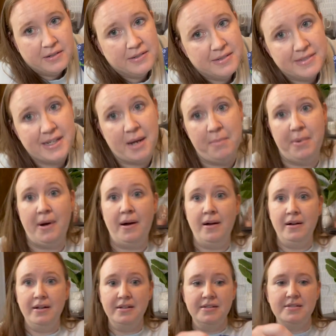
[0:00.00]
diaper.
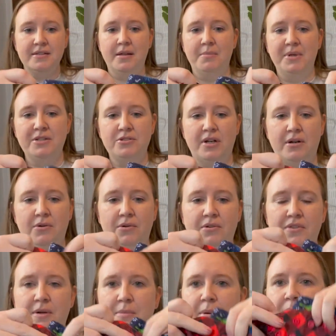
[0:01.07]
So let me try to hold
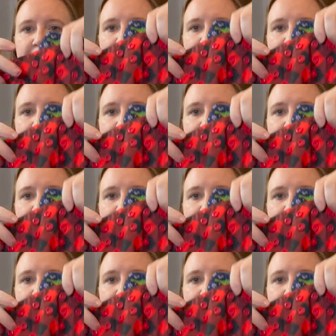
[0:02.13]
them up and